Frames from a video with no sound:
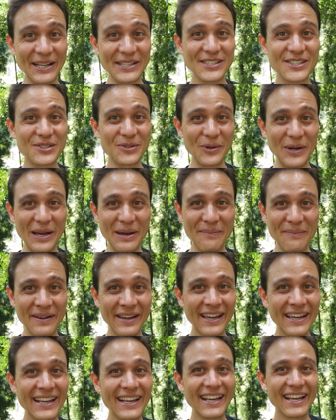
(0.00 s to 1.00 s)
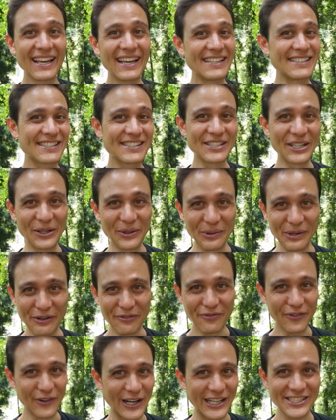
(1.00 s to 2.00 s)
a swim is so
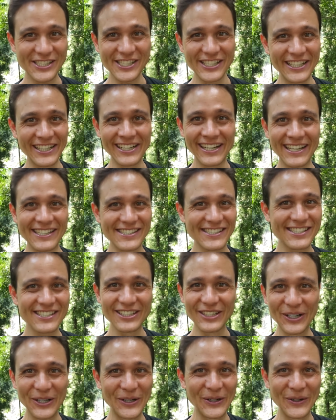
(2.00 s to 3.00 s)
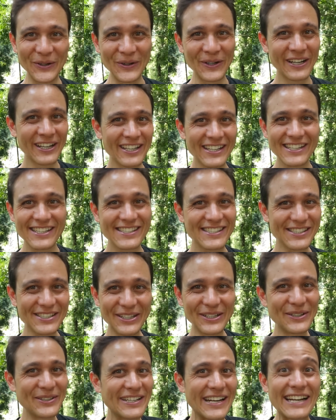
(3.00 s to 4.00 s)
refreshing and so
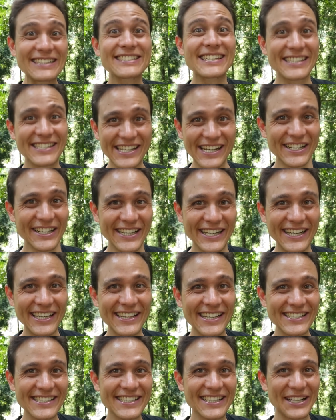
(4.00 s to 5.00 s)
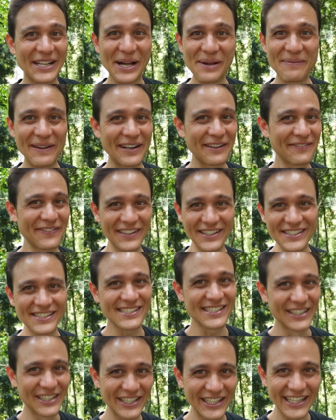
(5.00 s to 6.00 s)
necessary in this climate. It feels
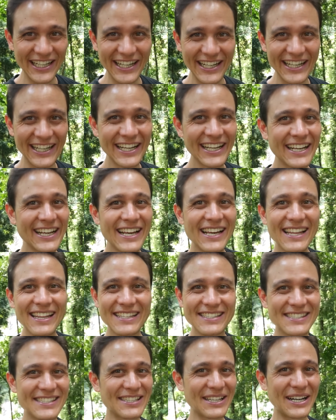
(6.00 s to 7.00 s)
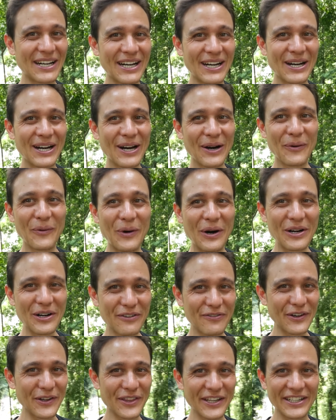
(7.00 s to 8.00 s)
so good. This is a
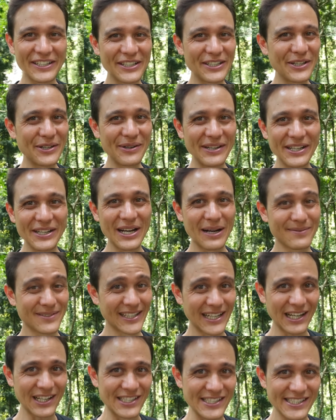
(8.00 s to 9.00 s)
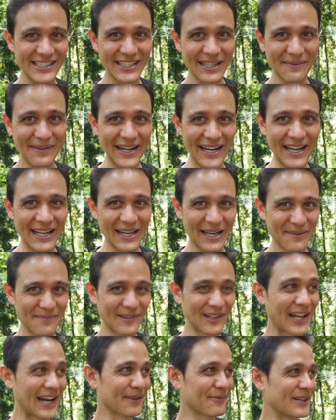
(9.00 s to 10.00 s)
wonderful thing to do when you come to Nakhon Si Thammarat. I'm
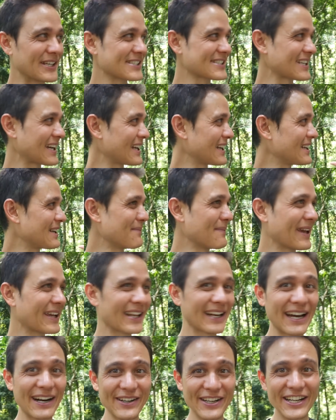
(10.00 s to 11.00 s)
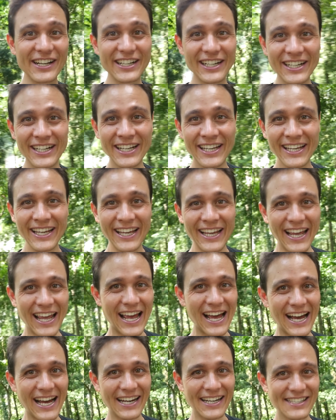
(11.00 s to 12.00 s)
glad we decided to make it out here,
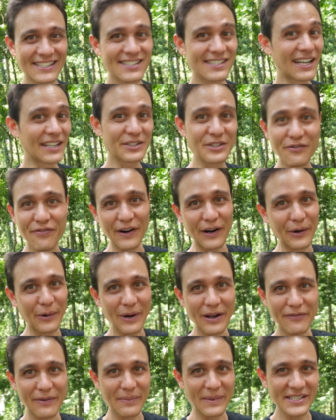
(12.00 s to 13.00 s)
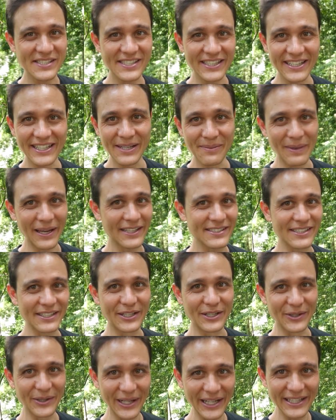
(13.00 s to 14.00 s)
and it's not too far away from the city. Makes a
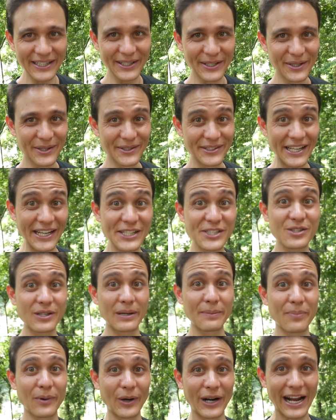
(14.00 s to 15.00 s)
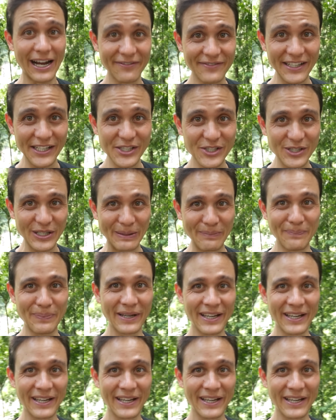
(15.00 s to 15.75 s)
great little day trip or half day trip,